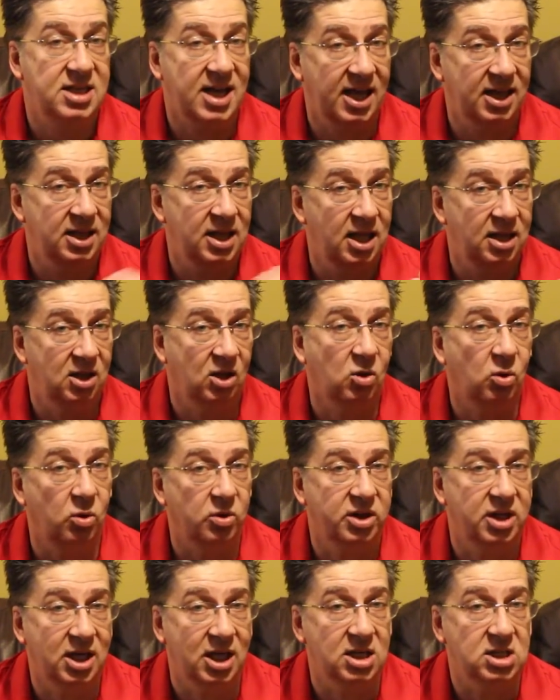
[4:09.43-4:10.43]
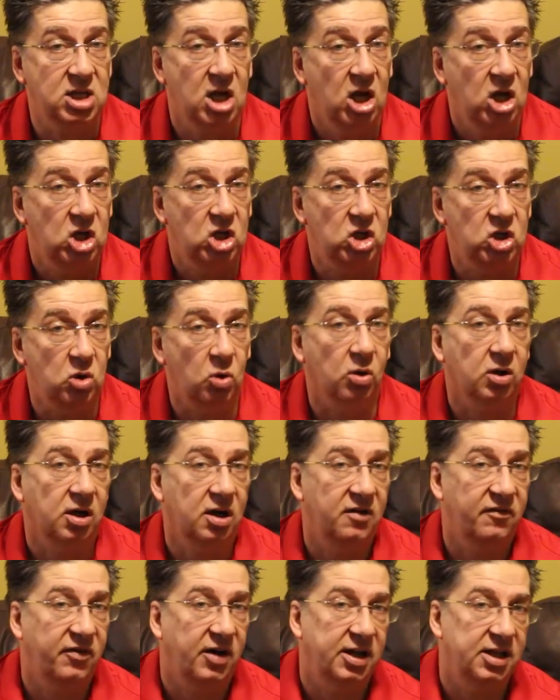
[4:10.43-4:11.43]
And then the cool thing is you're going
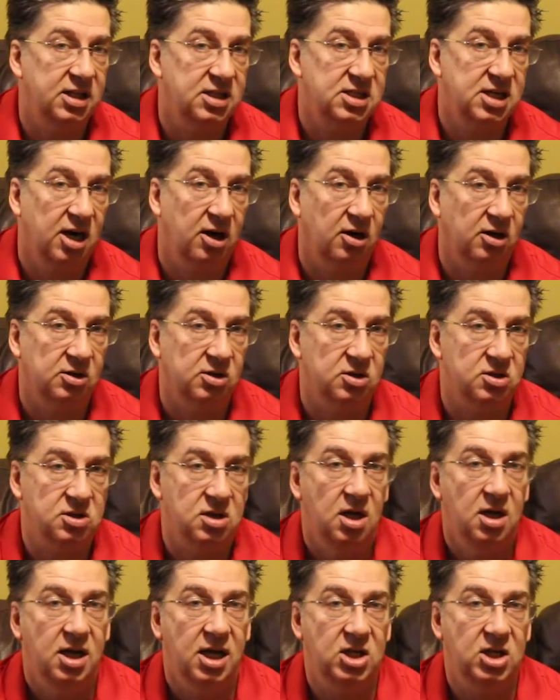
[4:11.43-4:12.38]
to find these characters.